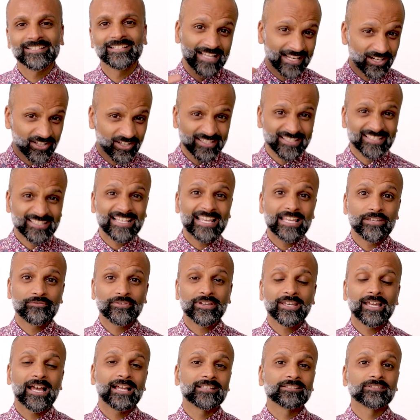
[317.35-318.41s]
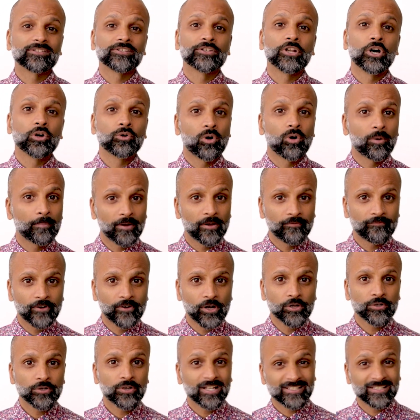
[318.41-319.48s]
and I save it as a note on my
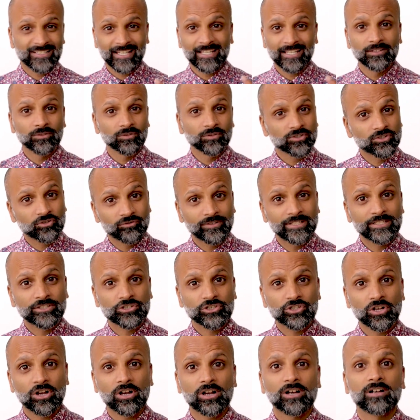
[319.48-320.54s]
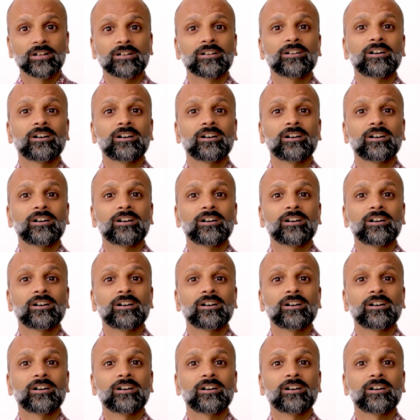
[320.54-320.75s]
phone. I take a little screenshot.